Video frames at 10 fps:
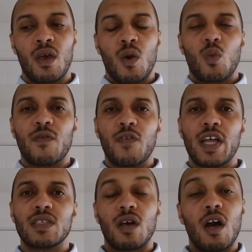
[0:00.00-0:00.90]
When
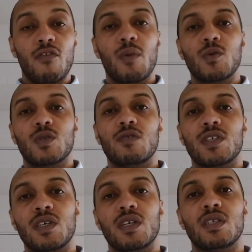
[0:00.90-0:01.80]
fans are able to
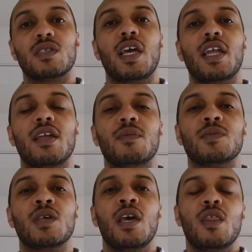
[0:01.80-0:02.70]
return to
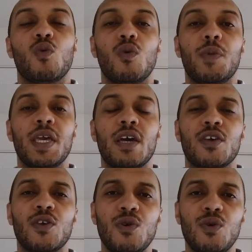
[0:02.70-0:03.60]
stadiums, there will be a
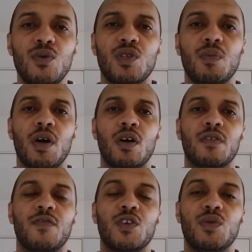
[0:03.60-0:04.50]
huge demand
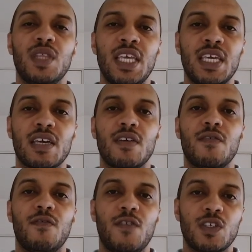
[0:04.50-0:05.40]
for unique
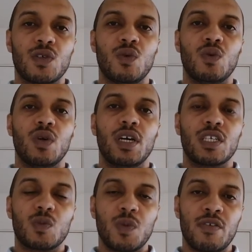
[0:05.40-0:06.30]
physical
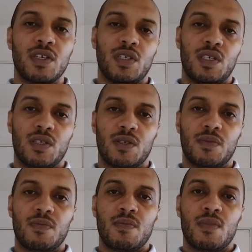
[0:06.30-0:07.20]
experiences.
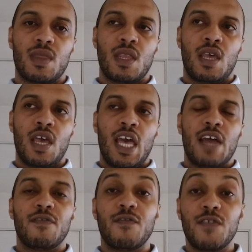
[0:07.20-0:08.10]

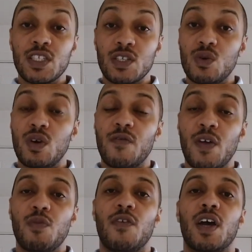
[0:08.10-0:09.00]
And physical
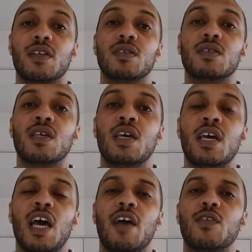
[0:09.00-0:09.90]
event providers
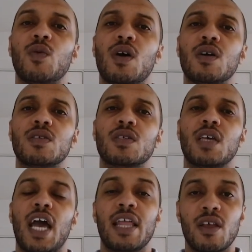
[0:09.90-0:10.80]
have to ask
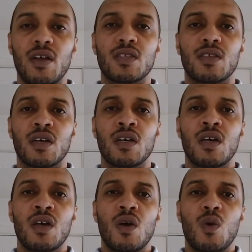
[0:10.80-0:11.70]
and answer
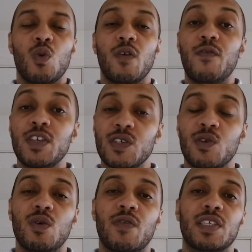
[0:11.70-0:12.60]
what
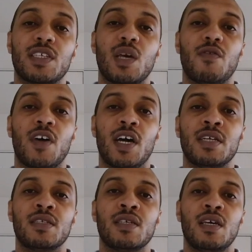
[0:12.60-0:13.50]
physical events can
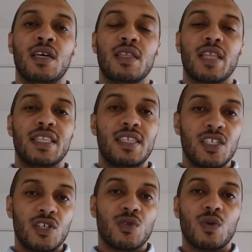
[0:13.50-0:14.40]
provide that
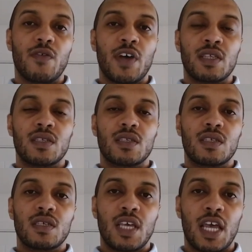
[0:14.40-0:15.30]
digital
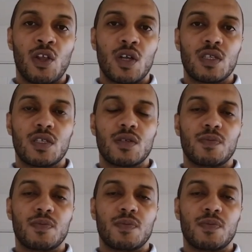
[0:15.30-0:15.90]
events cannot.